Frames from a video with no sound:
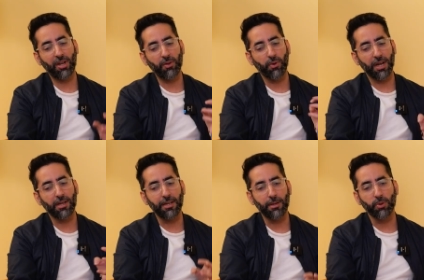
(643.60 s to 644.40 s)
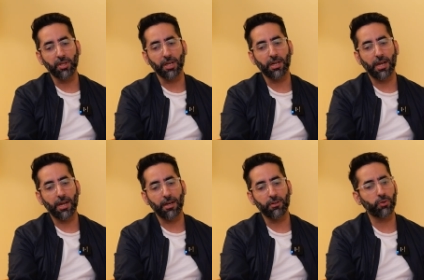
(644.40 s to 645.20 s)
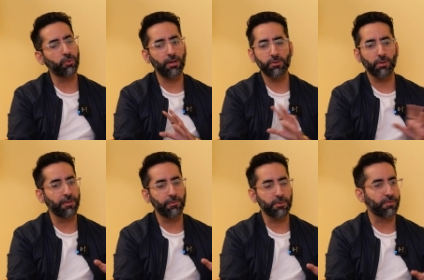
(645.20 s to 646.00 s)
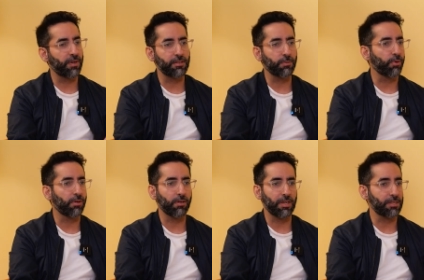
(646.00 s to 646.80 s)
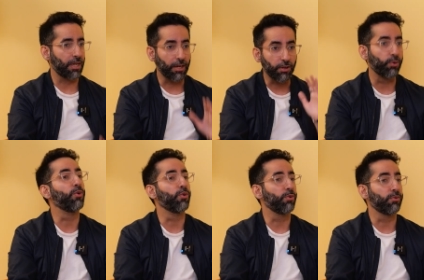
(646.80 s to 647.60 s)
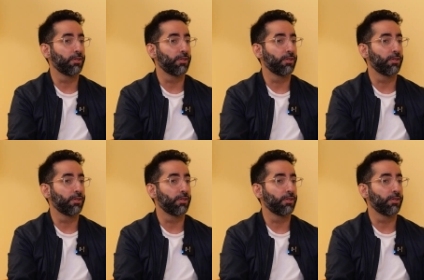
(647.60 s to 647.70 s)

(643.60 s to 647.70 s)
really went deep with it. And throughout, Zulfi was very supportive and he said, you do